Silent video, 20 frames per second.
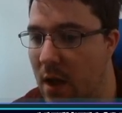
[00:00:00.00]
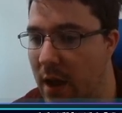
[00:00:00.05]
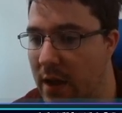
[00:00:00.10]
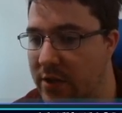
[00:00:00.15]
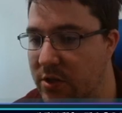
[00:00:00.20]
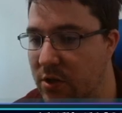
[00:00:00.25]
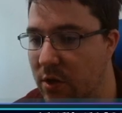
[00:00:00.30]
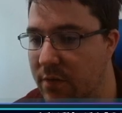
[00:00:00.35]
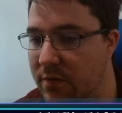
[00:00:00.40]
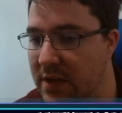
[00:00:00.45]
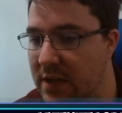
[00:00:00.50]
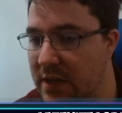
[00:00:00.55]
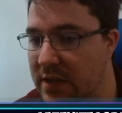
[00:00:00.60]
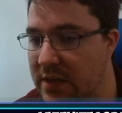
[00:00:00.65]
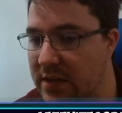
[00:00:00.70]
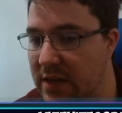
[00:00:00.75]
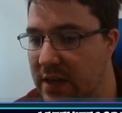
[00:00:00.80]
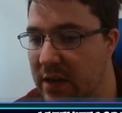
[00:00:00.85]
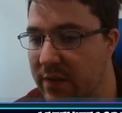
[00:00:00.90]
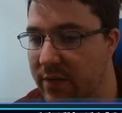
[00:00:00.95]
And so if d
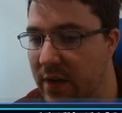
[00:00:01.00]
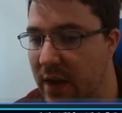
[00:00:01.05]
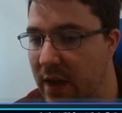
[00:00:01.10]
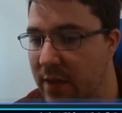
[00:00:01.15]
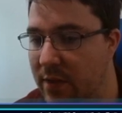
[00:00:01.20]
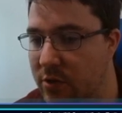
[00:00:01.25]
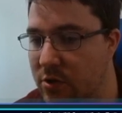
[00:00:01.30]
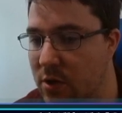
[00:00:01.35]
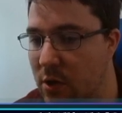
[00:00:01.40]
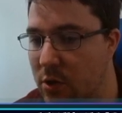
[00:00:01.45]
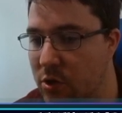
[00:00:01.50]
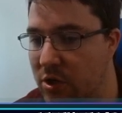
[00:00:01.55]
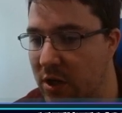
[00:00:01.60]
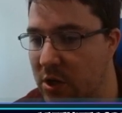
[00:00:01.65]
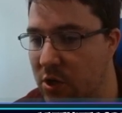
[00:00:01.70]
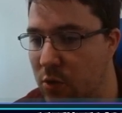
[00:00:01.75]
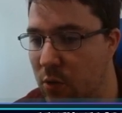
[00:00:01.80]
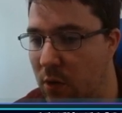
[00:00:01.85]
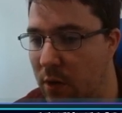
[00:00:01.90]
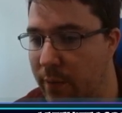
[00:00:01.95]
is even, there's no
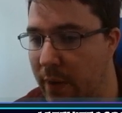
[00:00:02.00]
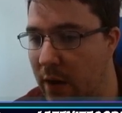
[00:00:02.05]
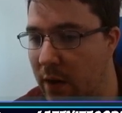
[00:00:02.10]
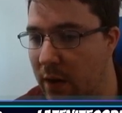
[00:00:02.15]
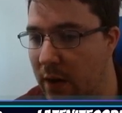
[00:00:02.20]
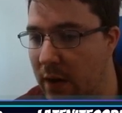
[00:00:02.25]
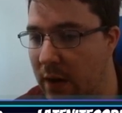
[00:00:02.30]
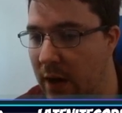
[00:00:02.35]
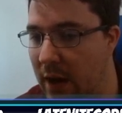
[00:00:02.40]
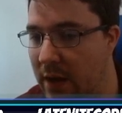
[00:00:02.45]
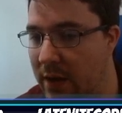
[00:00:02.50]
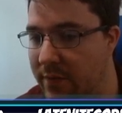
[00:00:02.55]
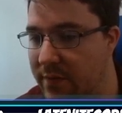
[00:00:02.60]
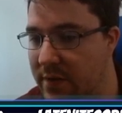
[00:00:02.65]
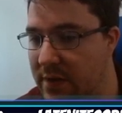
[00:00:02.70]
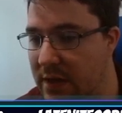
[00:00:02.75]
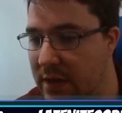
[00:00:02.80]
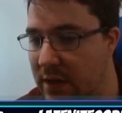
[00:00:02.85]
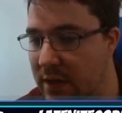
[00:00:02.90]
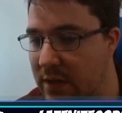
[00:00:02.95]
change to our parity. And if
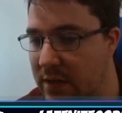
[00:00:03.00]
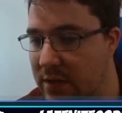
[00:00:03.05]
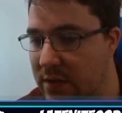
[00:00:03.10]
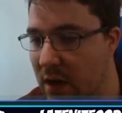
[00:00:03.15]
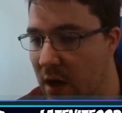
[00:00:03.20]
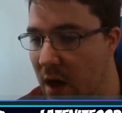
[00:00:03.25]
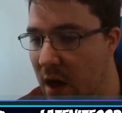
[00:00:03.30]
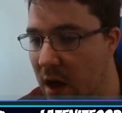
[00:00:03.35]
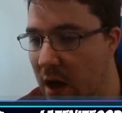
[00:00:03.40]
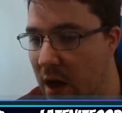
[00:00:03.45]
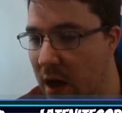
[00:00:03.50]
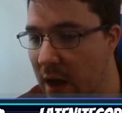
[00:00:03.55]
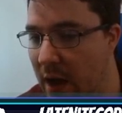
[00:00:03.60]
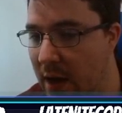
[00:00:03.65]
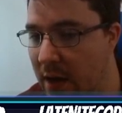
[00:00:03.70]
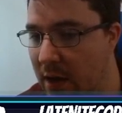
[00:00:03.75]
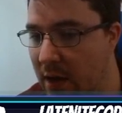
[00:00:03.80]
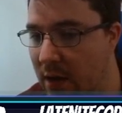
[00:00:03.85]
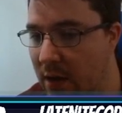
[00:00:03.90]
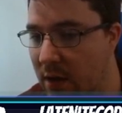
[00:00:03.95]
d is
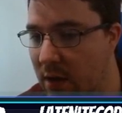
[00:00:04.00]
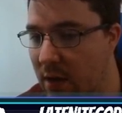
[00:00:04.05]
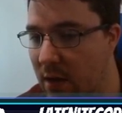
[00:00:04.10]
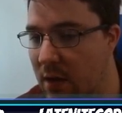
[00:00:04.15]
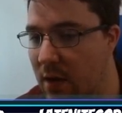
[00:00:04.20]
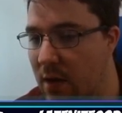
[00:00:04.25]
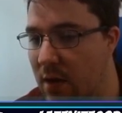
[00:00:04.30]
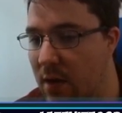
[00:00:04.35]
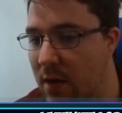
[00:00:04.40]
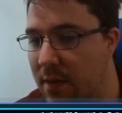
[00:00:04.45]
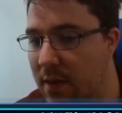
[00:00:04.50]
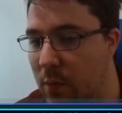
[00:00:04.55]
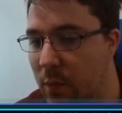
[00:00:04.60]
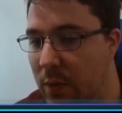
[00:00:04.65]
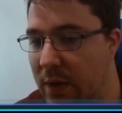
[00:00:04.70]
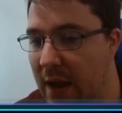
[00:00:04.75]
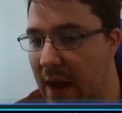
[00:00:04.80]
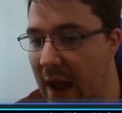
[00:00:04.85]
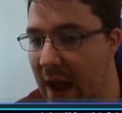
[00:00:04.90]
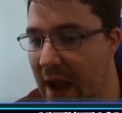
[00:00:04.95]
odd, then
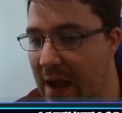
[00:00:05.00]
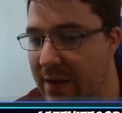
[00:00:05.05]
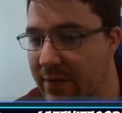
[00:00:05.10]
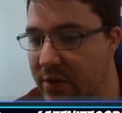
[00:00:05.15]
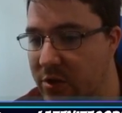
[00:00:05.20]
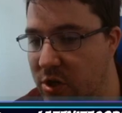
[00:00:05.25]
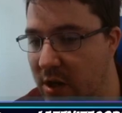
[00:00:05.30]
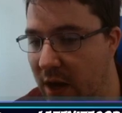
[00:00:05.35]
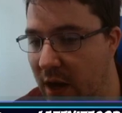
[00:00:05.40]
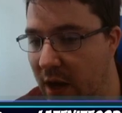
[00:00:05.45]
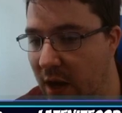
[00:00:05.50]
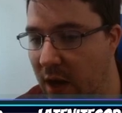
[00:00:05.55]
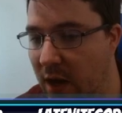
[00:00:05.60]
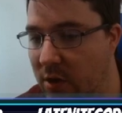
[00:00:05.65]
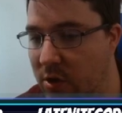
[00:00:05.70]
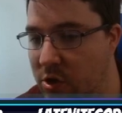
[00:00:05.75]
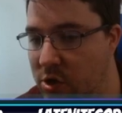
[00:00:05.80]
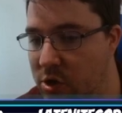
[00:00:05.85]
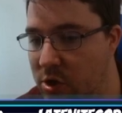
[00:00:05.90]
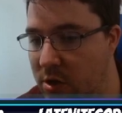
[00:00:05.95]
we have a
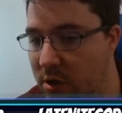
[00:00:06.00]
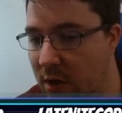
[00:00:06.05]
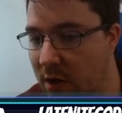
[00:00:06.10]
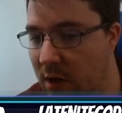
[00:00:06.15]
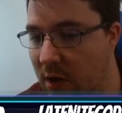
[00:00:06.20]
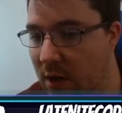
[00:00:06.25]
change.